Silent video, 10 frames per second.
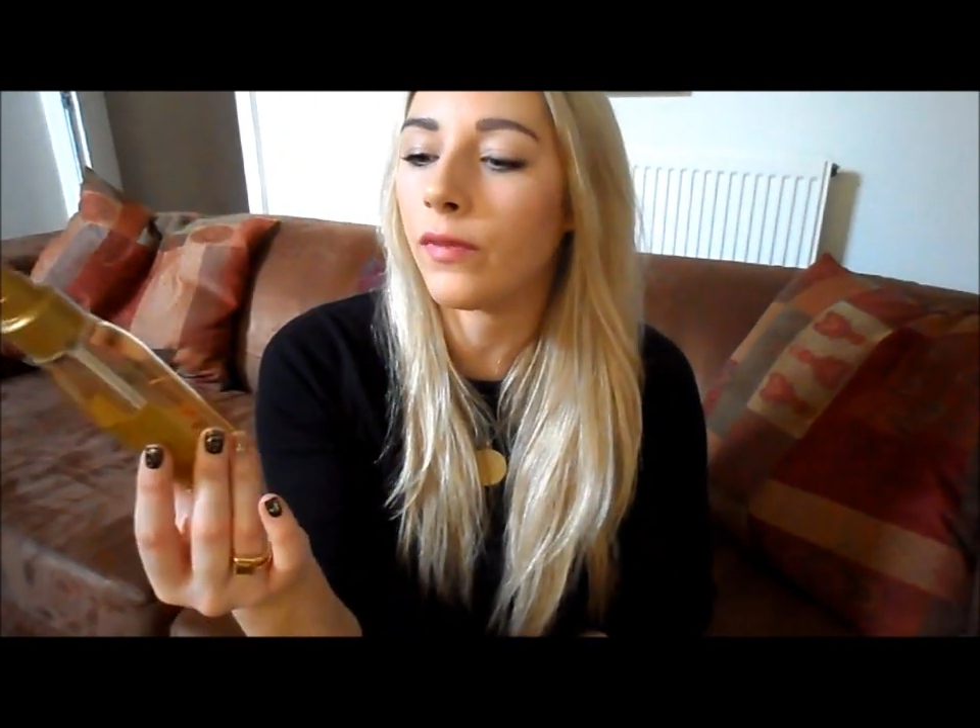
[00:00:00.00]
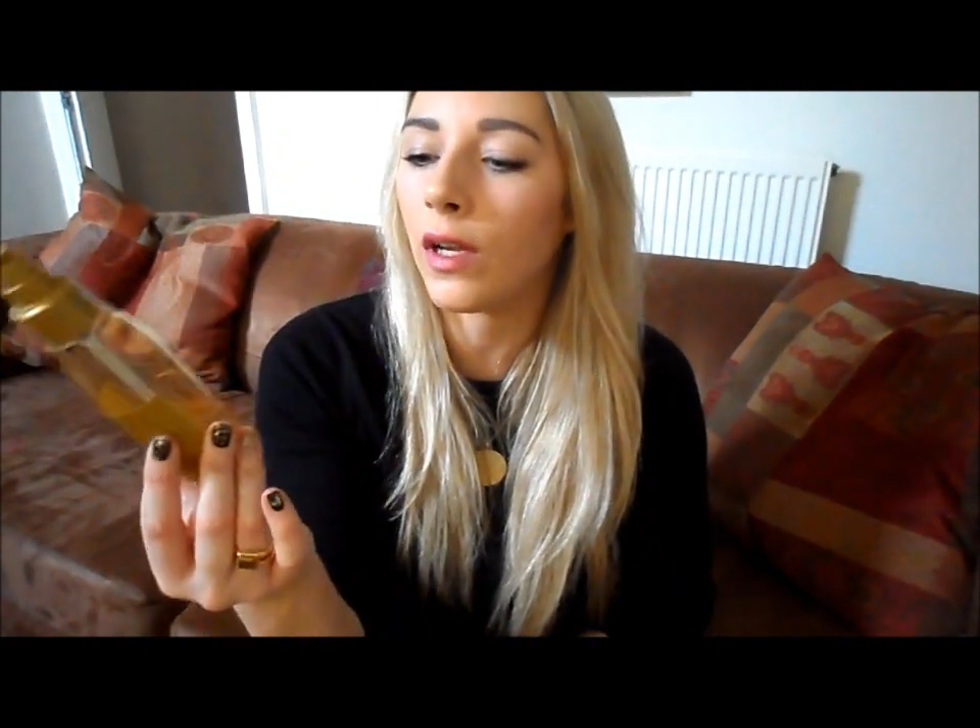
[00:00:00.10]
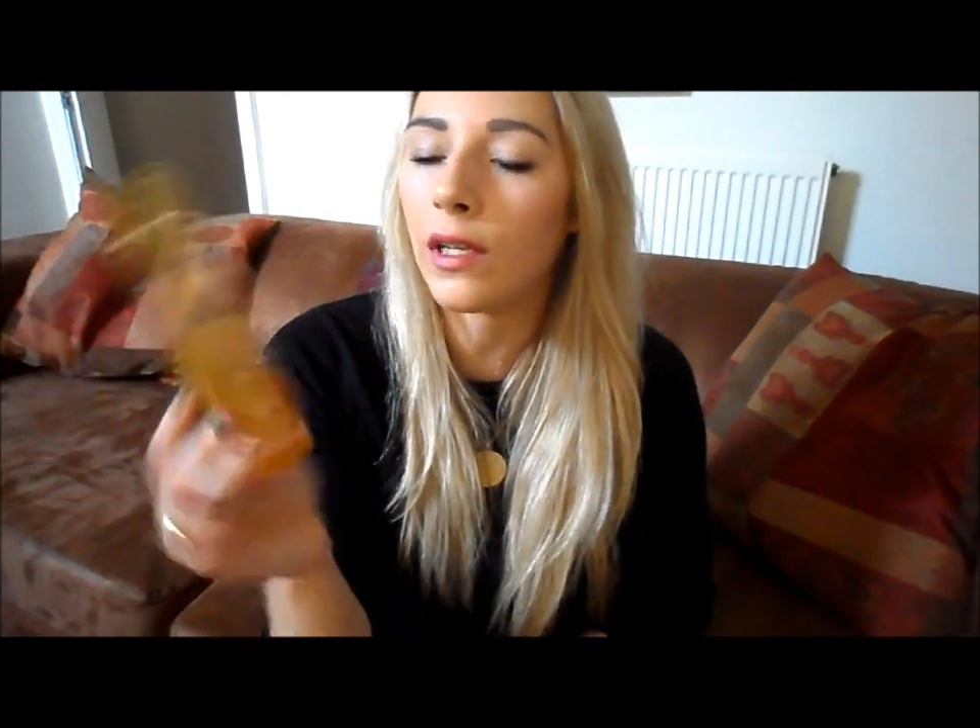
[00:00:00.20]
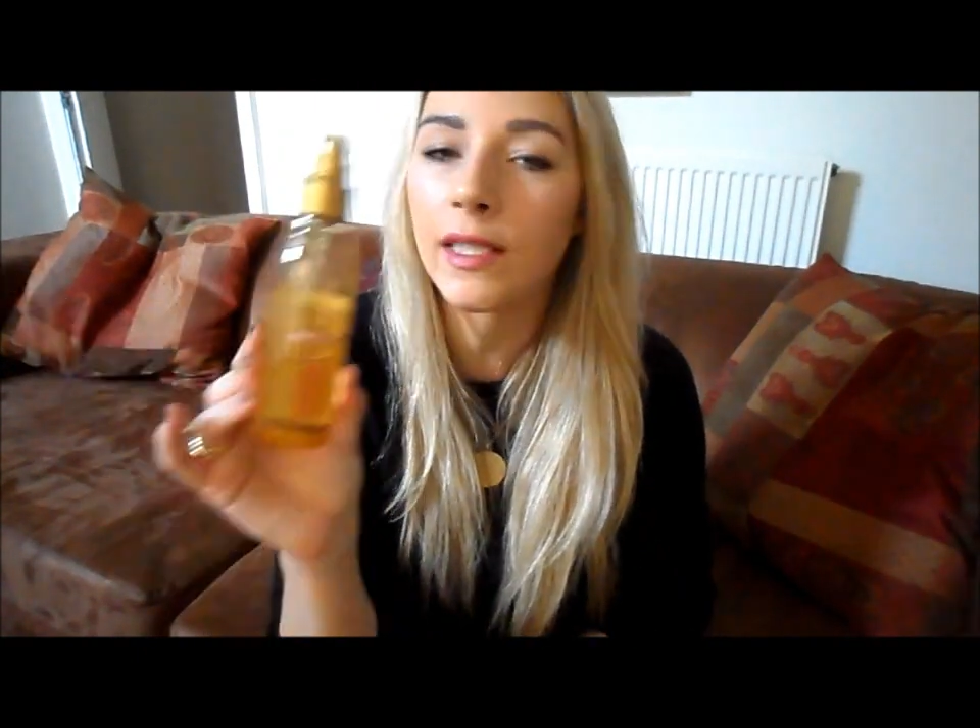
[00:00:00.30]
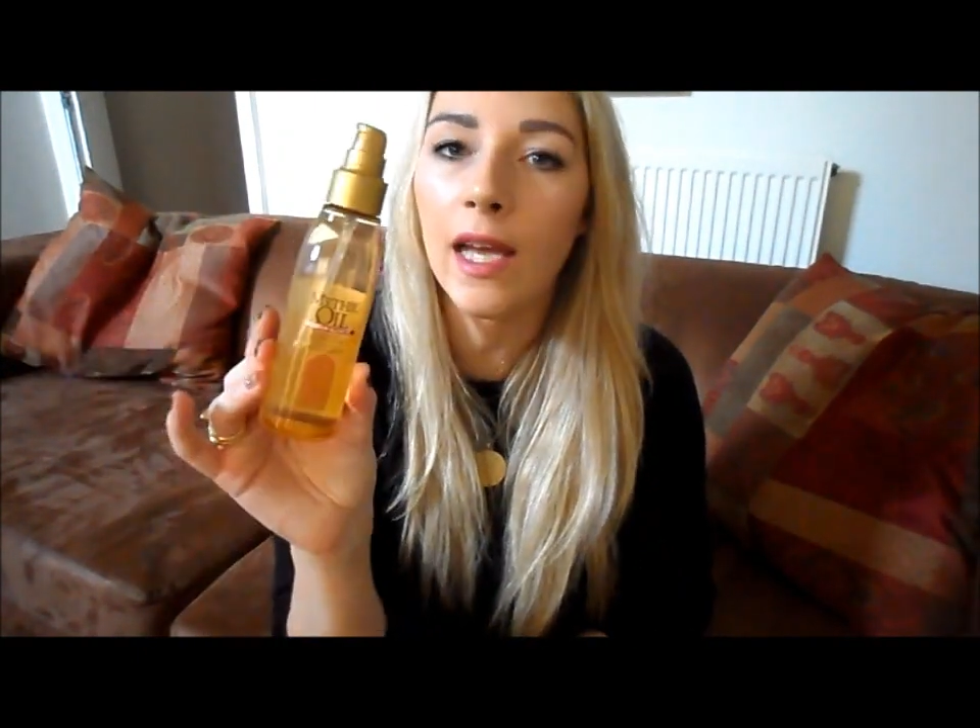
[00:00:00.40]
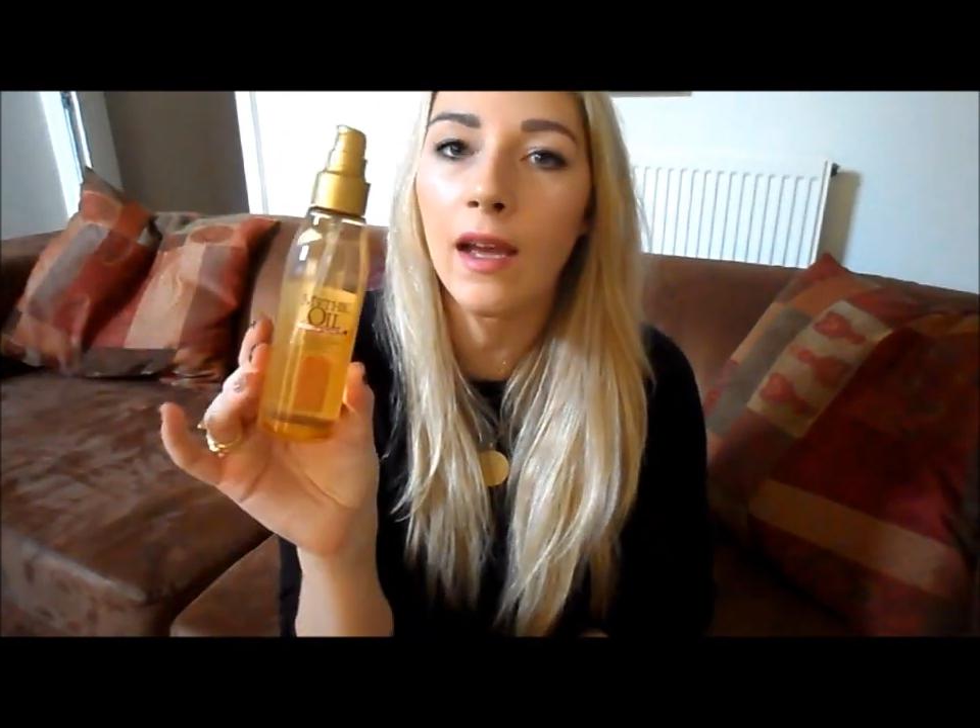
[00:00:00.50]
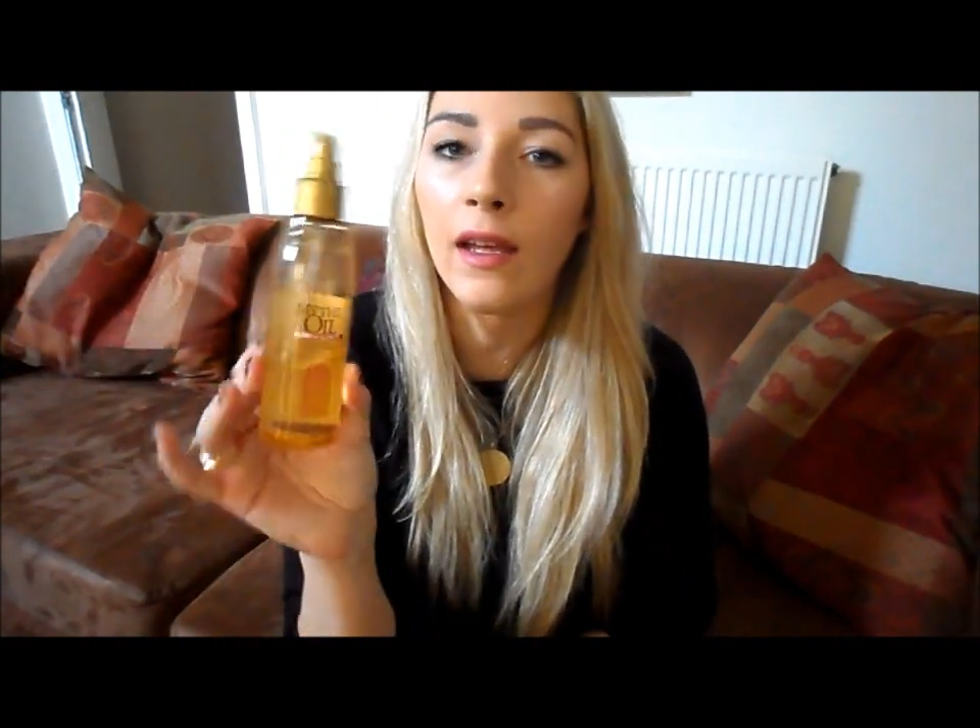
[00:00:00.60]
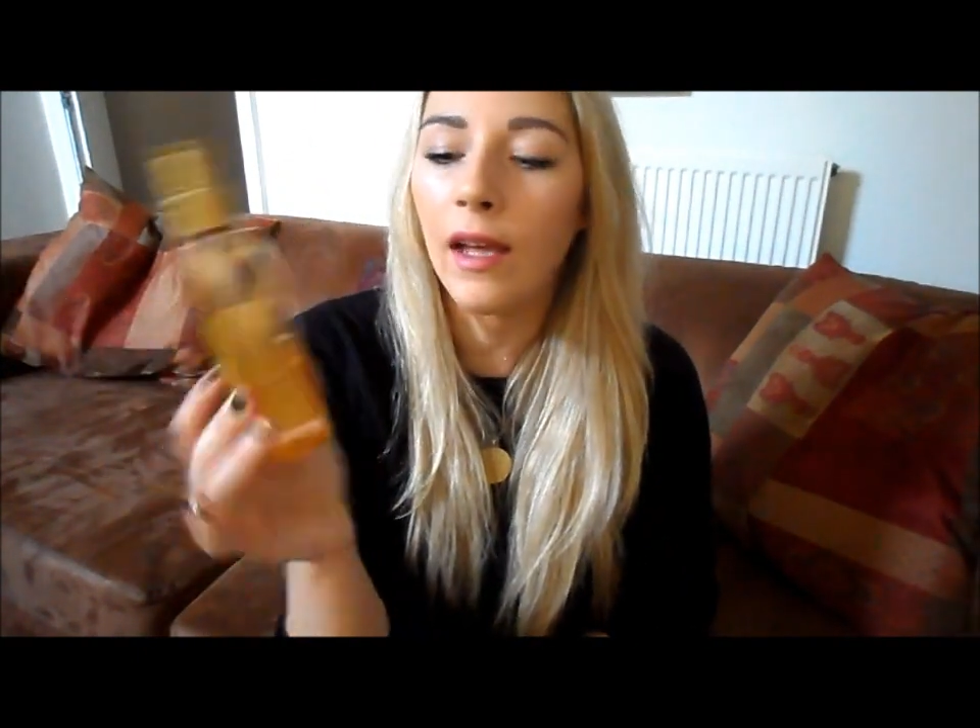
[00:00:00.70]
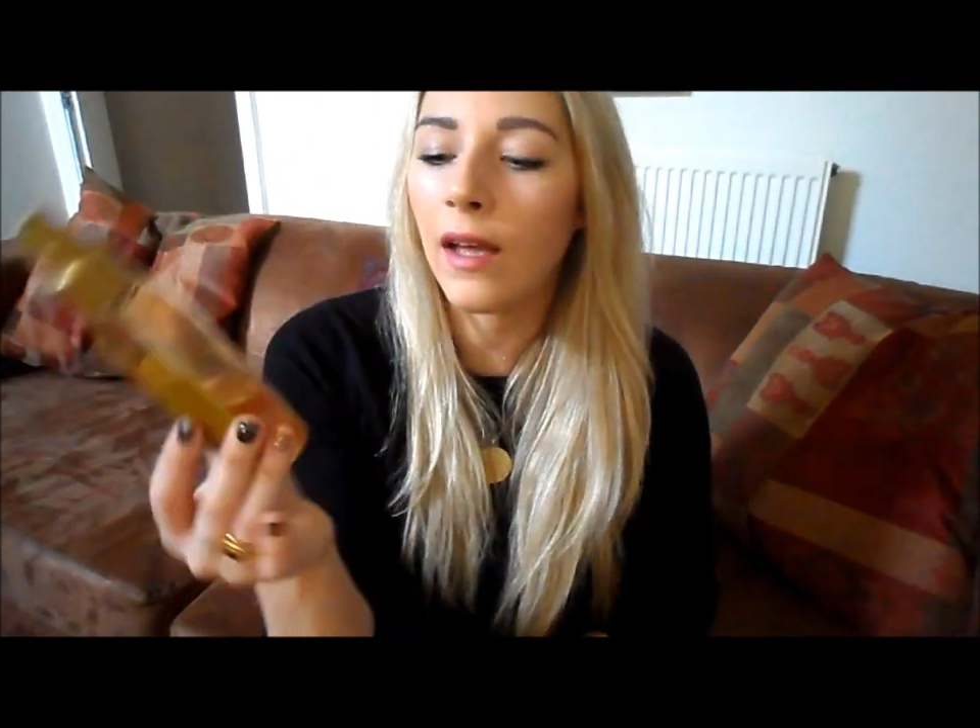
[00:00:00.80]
for coloured hair.